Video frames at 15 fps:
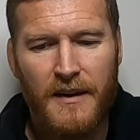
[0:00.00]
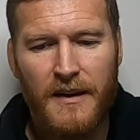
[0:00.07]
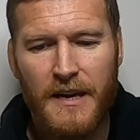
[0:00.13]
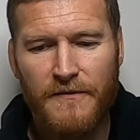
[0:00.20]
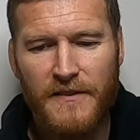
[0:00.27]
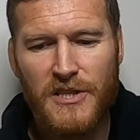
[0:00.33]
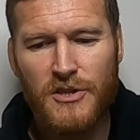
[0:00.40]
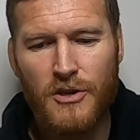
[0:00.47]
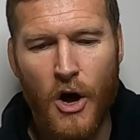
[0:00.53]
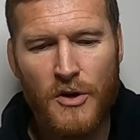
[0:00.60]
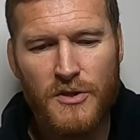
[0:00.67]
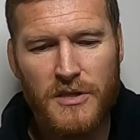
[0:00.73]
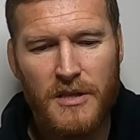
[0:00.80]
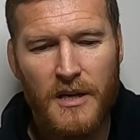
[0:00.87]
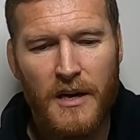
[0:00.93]
If it's
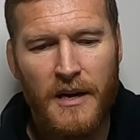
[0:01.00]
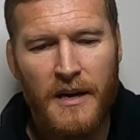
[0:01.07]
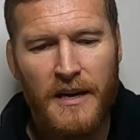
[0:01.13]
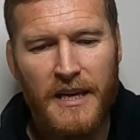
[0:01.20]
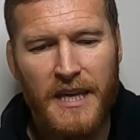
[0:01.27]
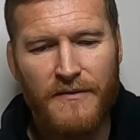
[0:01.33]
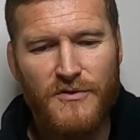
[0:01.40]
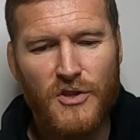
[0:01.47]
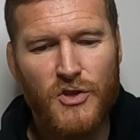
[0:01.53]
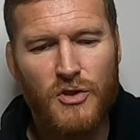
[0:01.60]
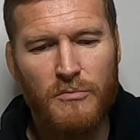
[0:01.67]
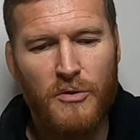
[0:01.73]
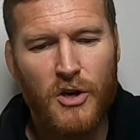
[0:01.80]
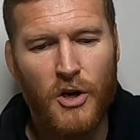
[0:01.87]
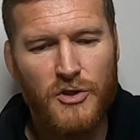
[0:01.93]
not, it gives us
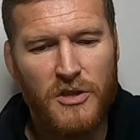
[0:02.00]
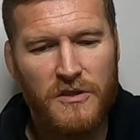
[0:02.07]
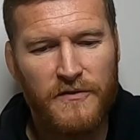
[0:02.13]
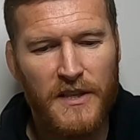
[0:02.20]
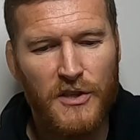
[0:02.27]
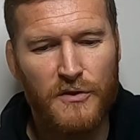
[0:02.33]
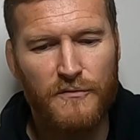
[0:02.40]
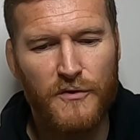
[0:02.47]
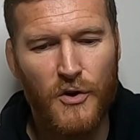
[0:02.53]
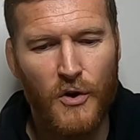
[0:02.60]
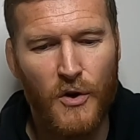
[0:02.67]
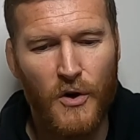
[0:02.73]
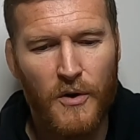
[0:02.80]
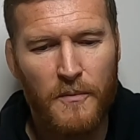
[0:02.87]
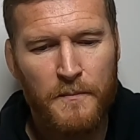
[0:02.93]
some conscious feeling of
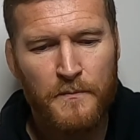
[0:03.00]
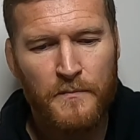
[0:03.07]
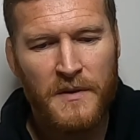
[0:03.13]
no.